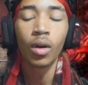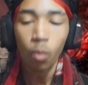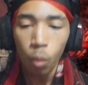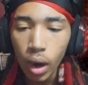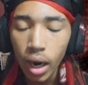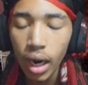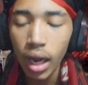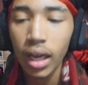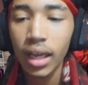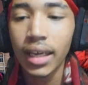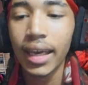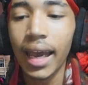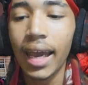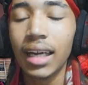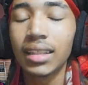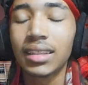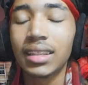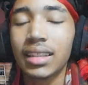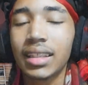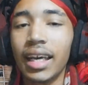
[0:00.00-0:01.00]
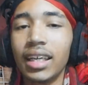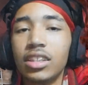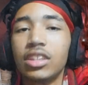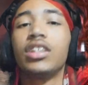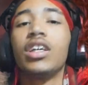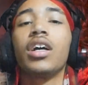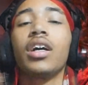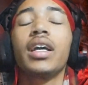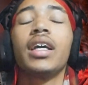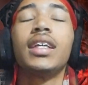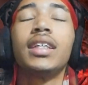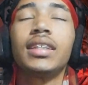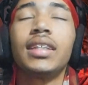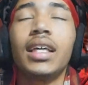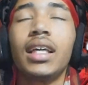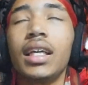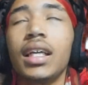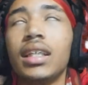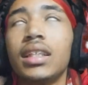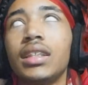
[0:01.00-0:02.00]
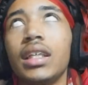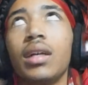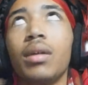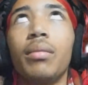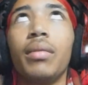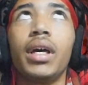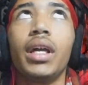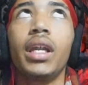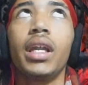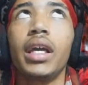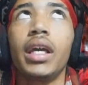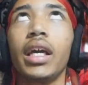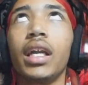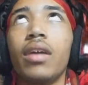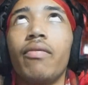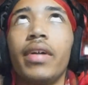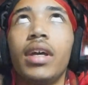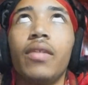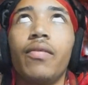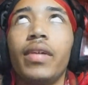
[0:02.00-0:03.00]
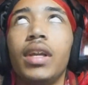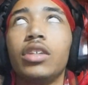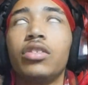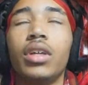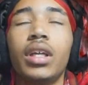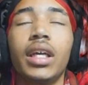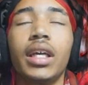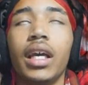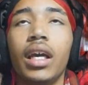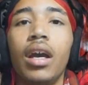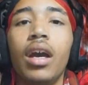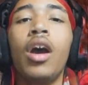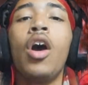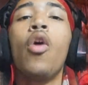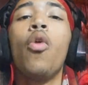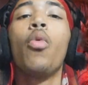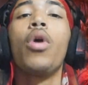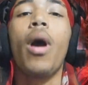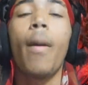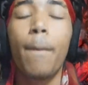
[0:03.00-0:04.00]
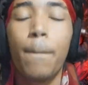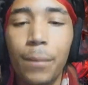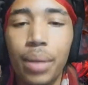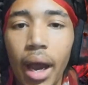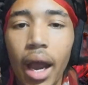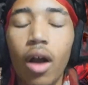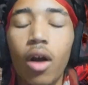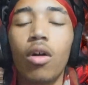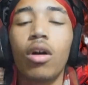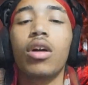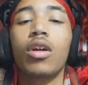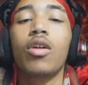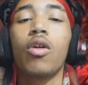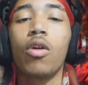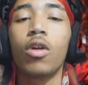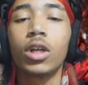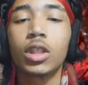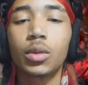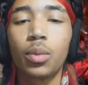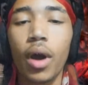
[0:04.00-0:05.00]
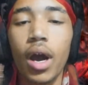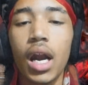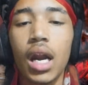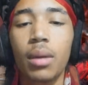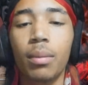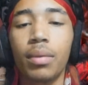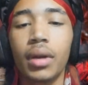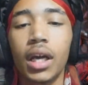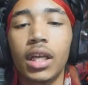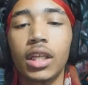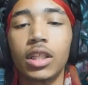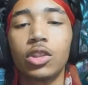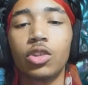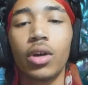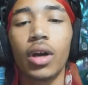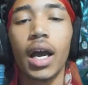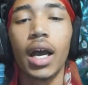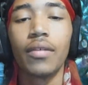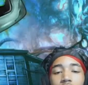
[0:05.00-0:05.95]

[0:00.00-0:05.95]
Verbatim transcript: What up, gang? This is Ken Zerk, Ken Zilling, Zika Milligan, the villain, Philip Trilligan. We're back on Corpse Party Blood Drive.